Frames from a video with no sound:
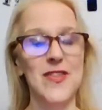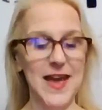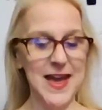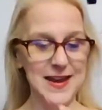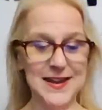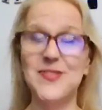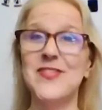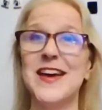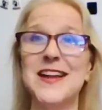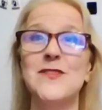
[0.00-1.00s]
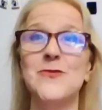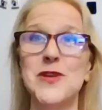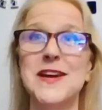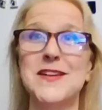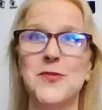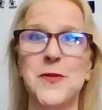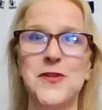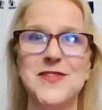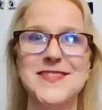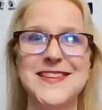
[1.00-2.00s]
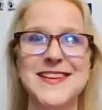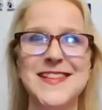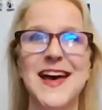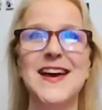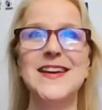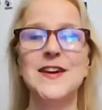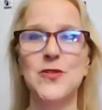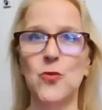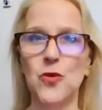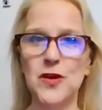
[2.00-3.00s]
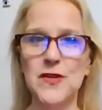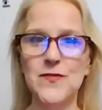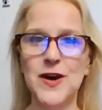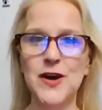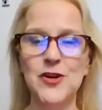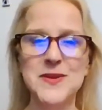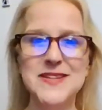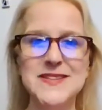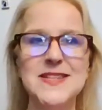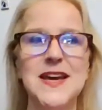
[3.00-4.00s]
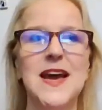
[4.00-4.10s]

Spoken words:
And then re-experiencing that in the work environment,